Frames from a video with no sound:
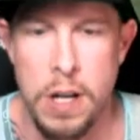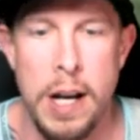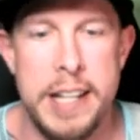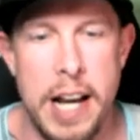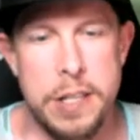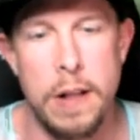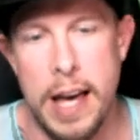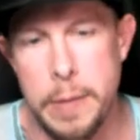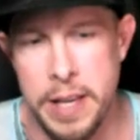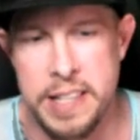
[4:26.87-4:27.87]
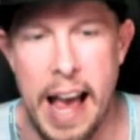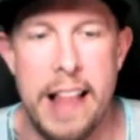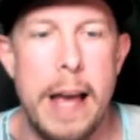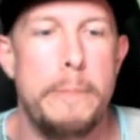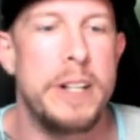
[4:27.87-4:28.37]
Attacks all enemies,
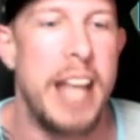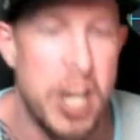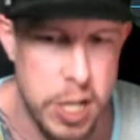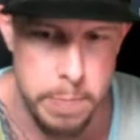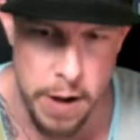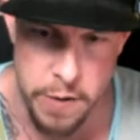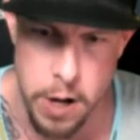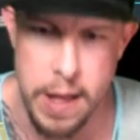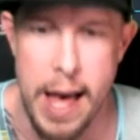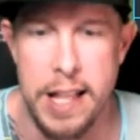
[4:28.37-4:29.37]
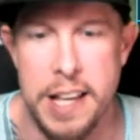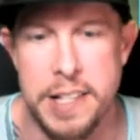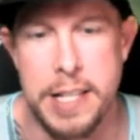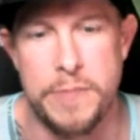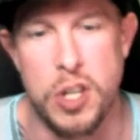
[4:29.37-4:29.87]
ally protection buff on all allies
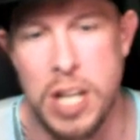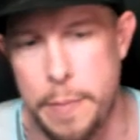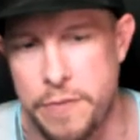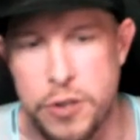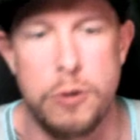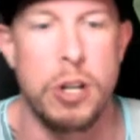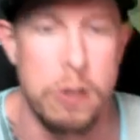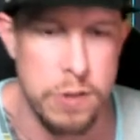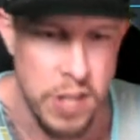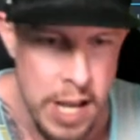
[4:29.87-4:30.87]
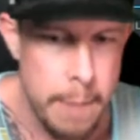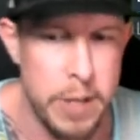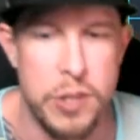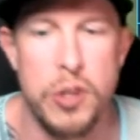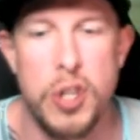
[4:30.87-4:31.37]
except this champion for two turns,
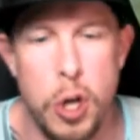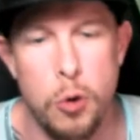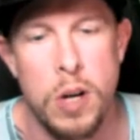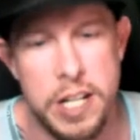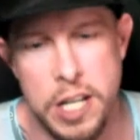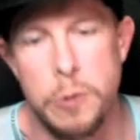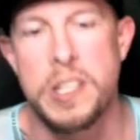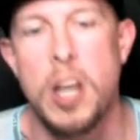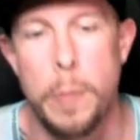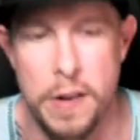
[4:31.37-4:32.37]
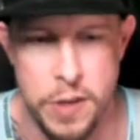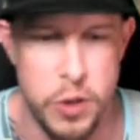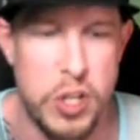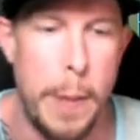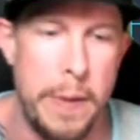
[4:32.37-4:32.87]
places two continuous heal buffs on
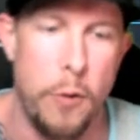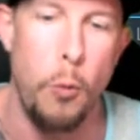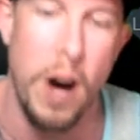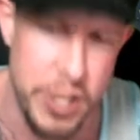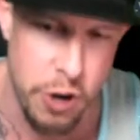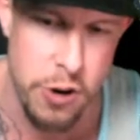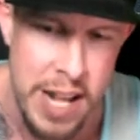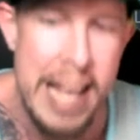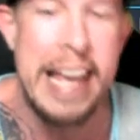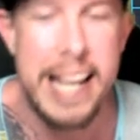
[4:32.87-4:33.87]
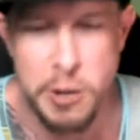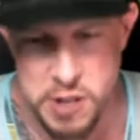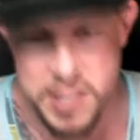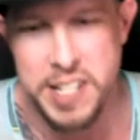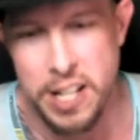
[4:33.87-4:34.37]
this champion for one turn,
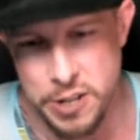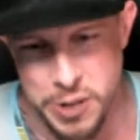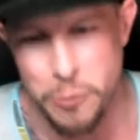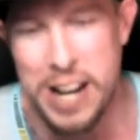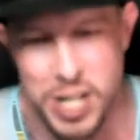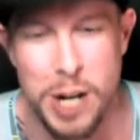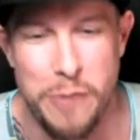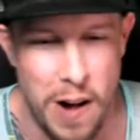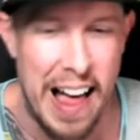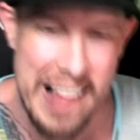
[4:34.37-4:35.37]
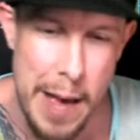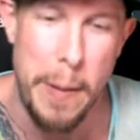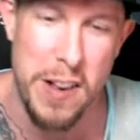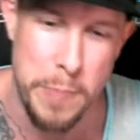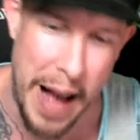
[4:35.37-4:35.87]
increases the duration of all ally
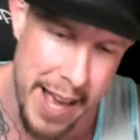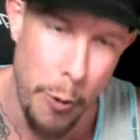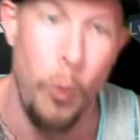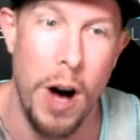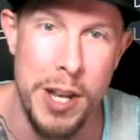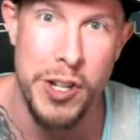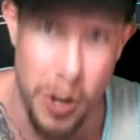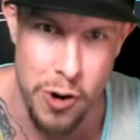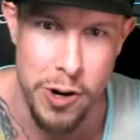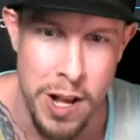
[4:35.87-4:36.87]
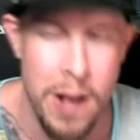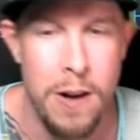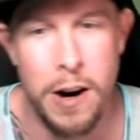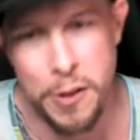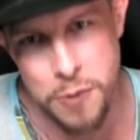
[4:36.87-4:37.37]
buffs by one turn
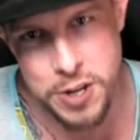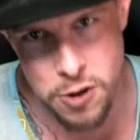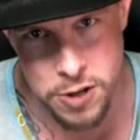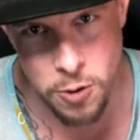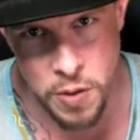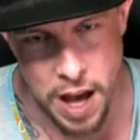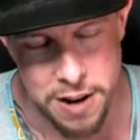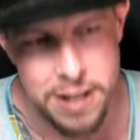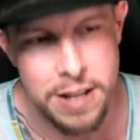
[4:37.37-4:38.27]
on a three turn cooldown.